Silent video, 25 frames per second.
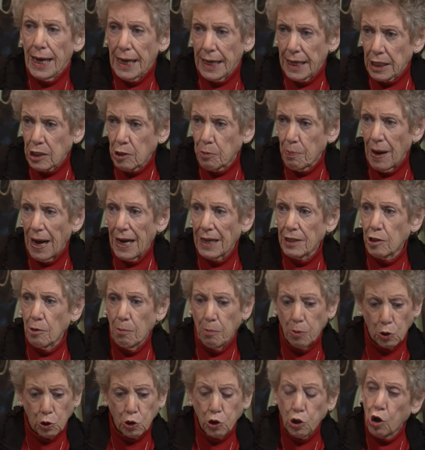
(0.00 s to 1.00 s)
it's
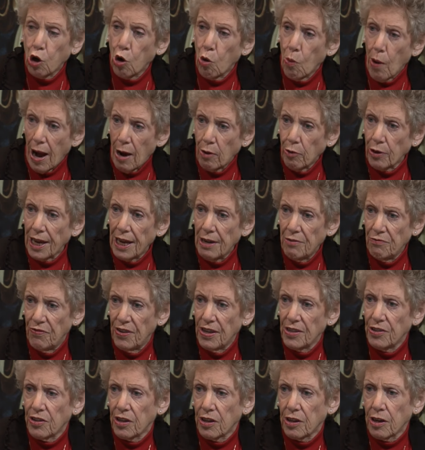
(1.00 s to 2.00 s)
possible to go out and
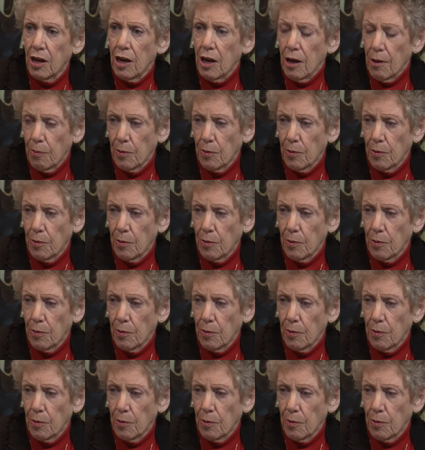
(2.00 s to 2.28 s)
visit